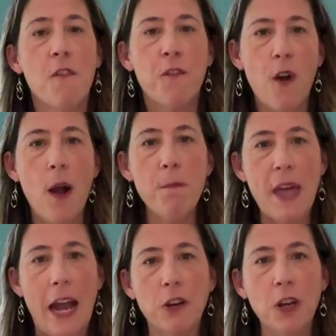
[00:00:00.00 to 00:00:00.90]
from
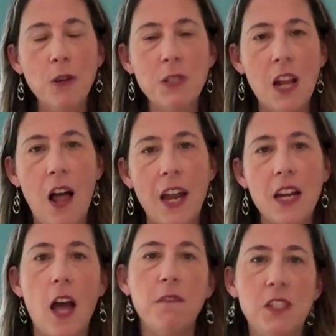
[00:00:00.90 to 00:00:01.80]
that cruise line of